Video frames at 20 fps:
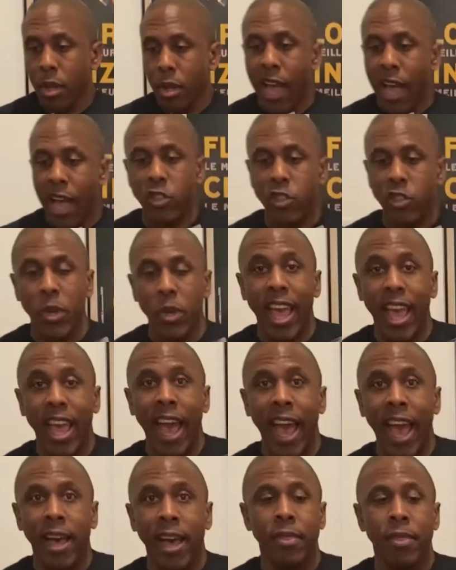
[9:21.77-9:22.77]
as we
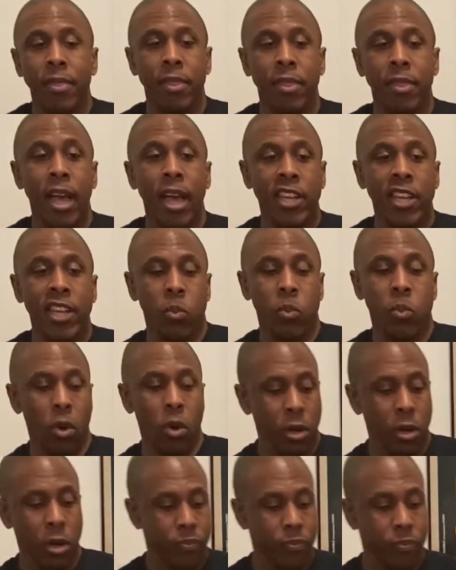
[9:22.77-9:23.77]
add the ice water.